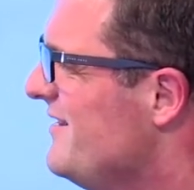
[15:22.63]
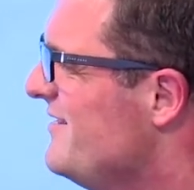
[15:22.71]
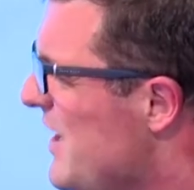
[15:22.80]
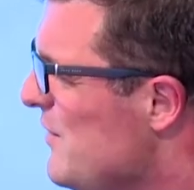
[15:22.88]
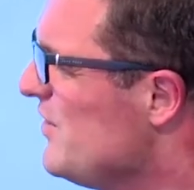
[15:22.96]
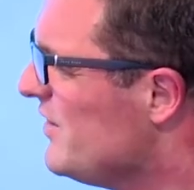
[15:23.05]

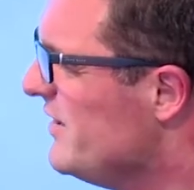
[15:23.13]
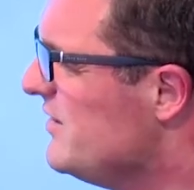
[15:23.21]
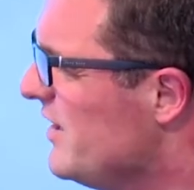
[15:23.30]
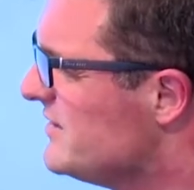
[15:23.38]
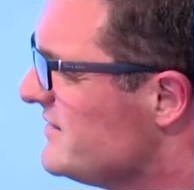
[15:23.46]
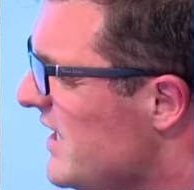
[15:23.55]
now you're
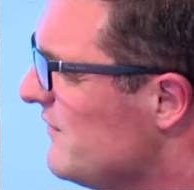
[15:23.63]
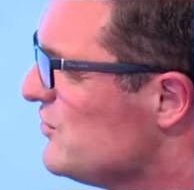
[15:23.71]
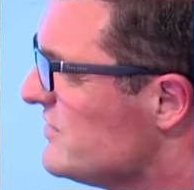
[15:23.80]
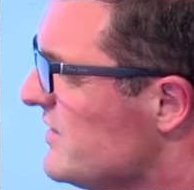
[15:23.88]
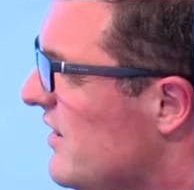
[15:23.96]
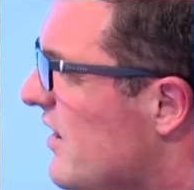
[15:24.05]
instead of
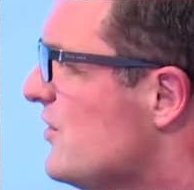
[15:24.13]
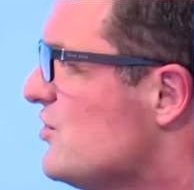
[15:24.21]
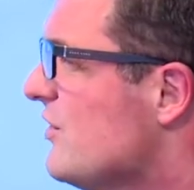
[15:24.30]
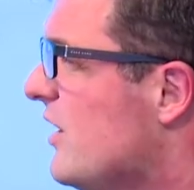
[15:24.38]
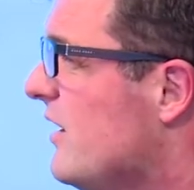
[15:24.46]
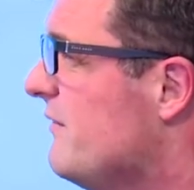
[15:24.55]
just saying, "Oh,
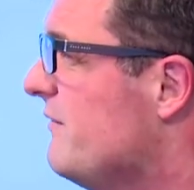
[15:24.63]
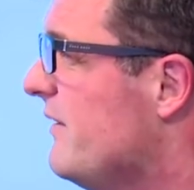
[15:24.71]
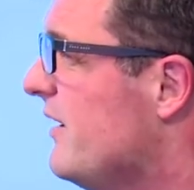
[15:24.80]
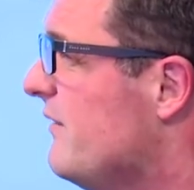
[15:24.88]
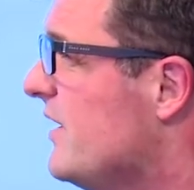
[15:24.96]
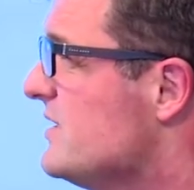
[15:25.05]
sure, I have
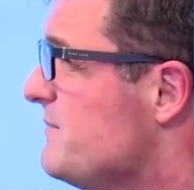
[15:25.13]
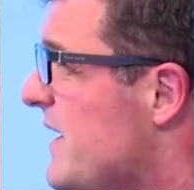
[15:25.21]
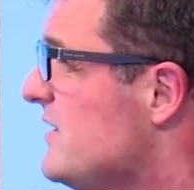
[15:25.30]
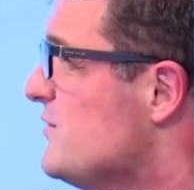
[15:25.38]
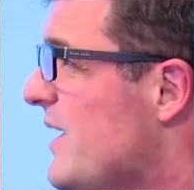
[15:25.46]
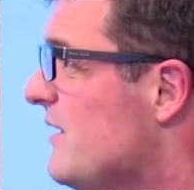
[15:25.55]
if I
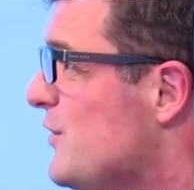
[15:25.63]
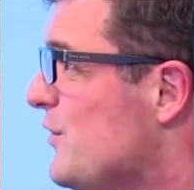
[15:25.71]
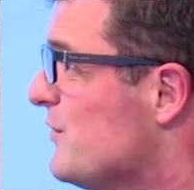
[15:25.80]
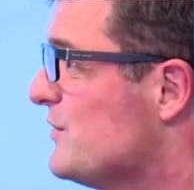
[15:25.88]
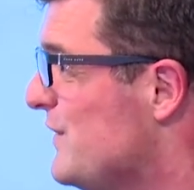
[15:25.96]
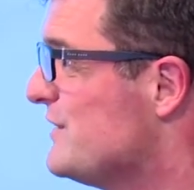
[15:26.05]
spend twelve
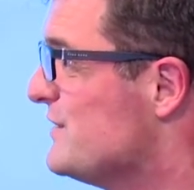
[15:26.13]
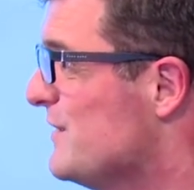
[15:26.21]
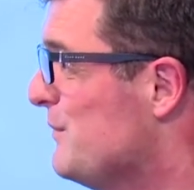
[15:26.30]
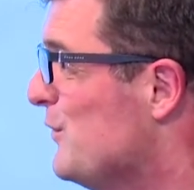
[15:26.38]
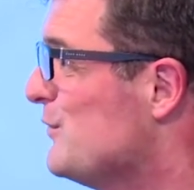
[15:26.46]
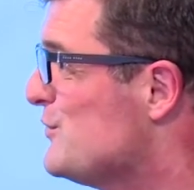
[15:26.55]
euros fixing
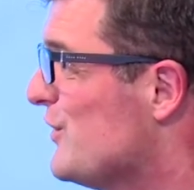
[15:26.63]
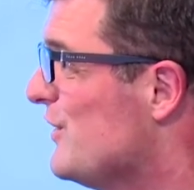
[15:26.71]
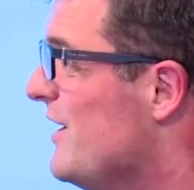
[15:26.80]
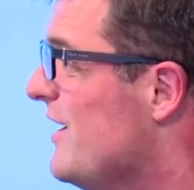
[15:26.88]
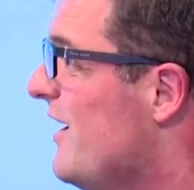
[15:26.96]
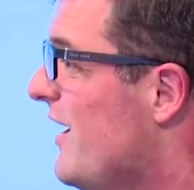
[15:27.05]
the
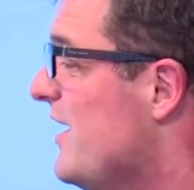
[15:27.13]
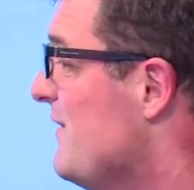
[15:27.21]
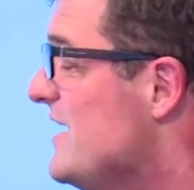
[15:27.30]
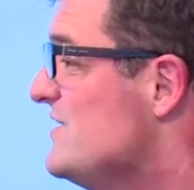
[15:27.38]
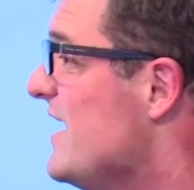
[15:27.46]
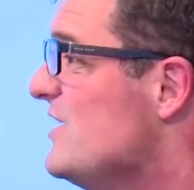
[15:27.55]
puncture, I have
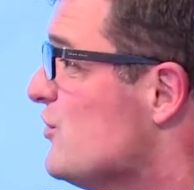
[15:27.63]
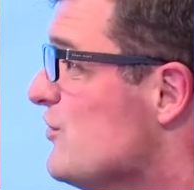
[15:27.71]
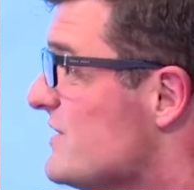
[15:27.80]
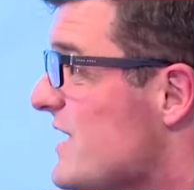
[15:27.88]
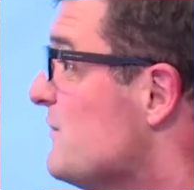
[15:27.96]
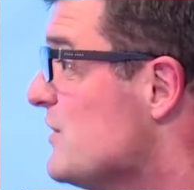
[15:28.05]
eighty-eight
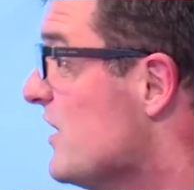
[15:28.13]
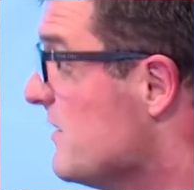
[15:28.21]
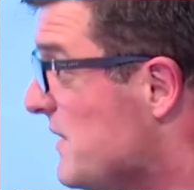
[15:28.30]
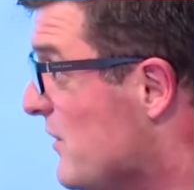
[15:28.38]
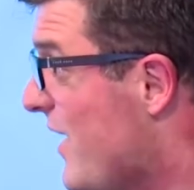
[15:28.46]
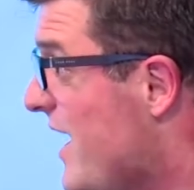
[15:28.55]
euros left, and I'll
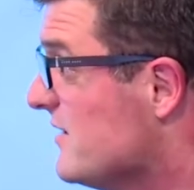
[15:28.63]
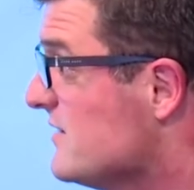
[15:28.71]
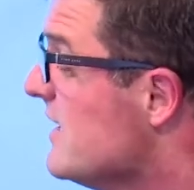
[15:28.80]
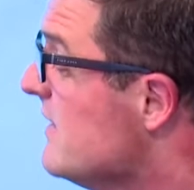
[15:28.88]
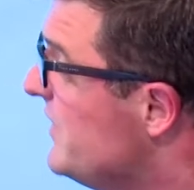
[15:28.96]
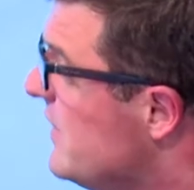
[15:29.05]
be
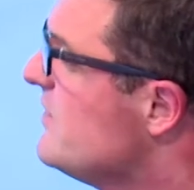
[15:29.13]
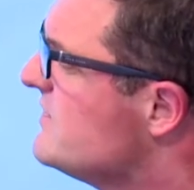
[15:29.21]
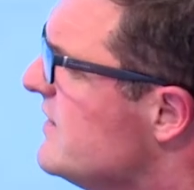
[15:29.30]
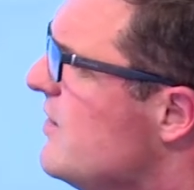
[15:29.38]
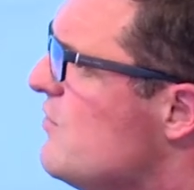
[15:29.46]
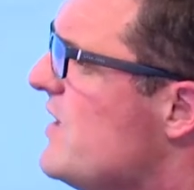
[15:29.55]
grand." Now you're
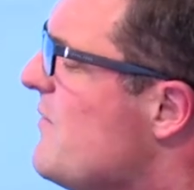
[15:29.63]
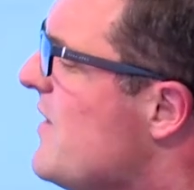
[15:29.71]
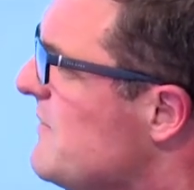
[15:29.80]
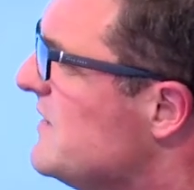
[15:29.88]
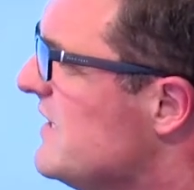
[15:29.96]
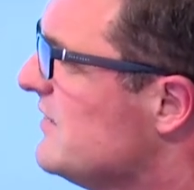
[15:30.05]
saying, "Okay, where
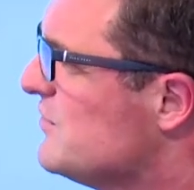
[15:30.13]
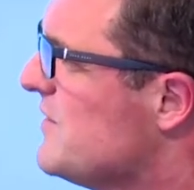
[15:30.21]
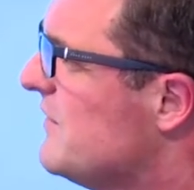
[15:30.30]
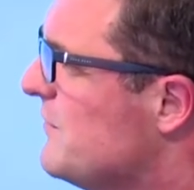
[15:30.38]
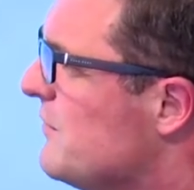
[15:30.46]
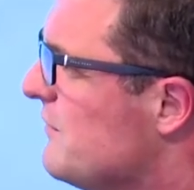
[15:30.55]
am I taking the
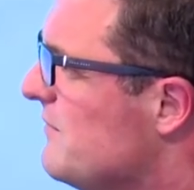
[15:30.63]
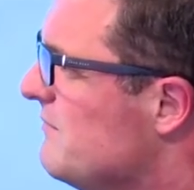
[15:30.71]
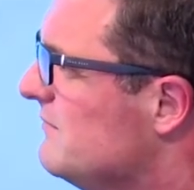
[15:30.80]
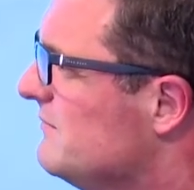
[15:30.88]
twelve euro from?"